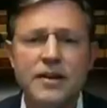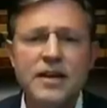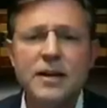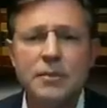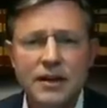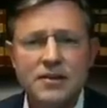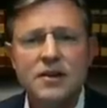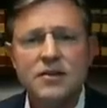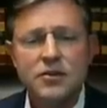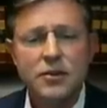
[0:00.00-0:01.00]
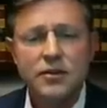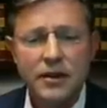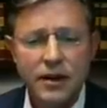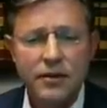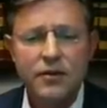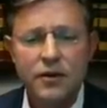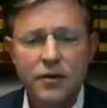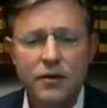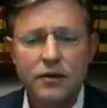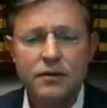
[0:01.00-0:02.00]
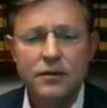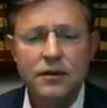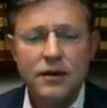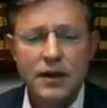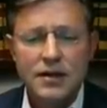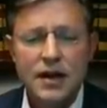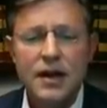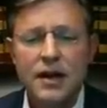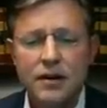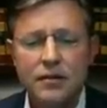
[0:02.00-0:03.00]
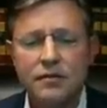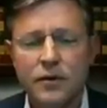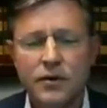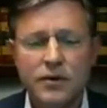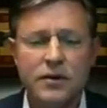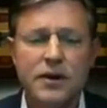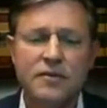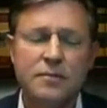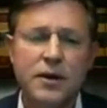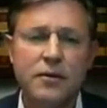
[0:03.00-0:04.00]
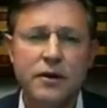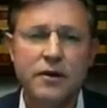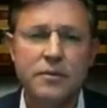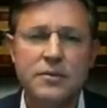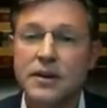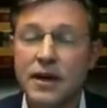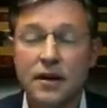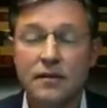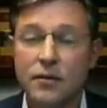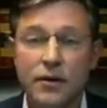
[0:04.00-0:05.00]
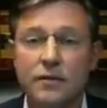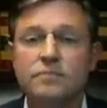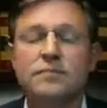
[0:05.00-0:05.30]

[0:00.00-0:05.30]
out of time, but let's also note that Arizona has a higher voter turnout for minority groups than California.